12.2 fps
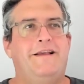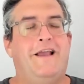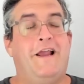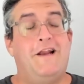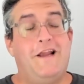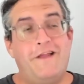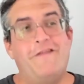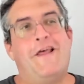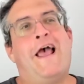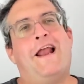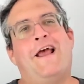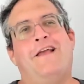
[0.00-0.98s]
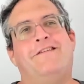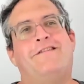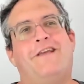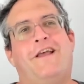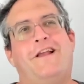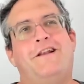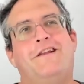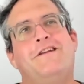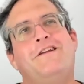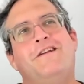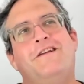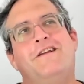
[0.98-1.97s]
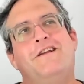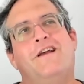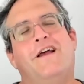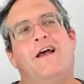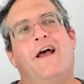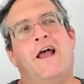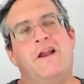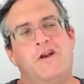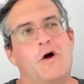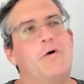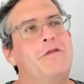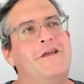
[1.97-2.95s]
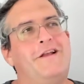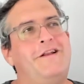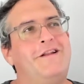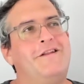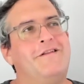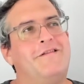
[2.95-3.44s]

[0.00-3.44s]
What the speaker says: And in that, I said, I know that